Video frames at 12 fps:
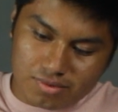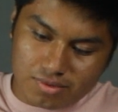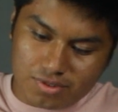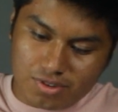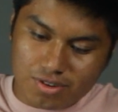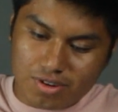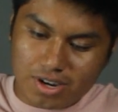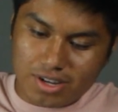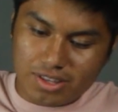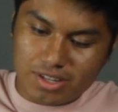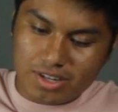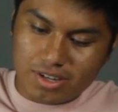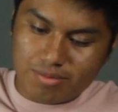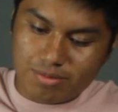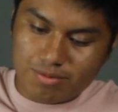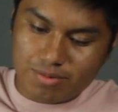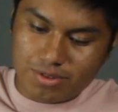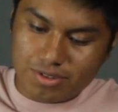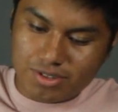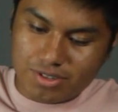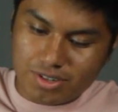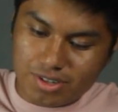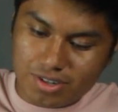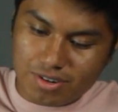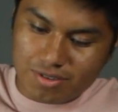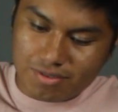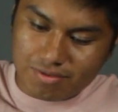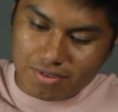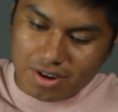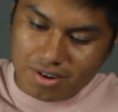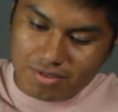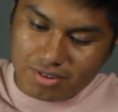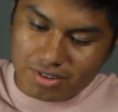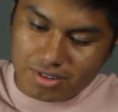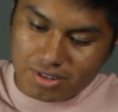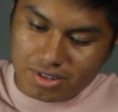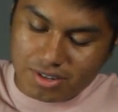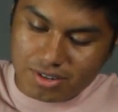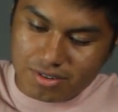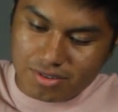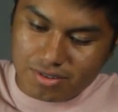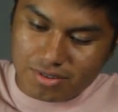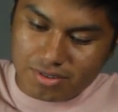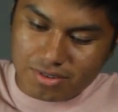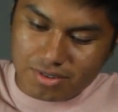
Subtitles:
So I think I'm supposed to go around a little